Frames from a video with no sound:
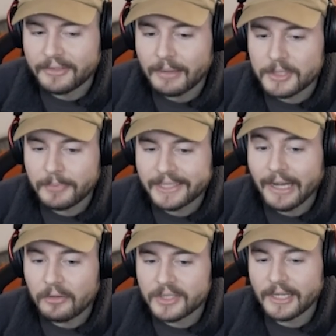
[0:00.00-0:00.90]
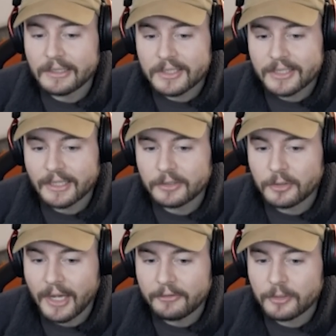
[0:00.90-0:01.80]
big downside is that
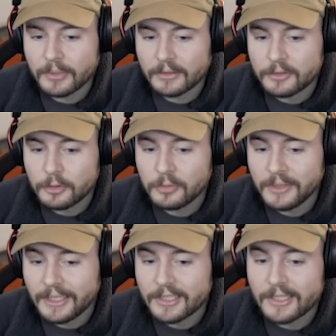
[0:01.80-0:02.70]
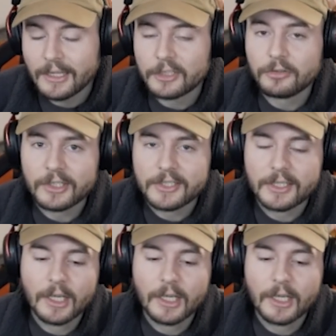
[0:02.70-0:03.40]
you have to build two Need to See large rods,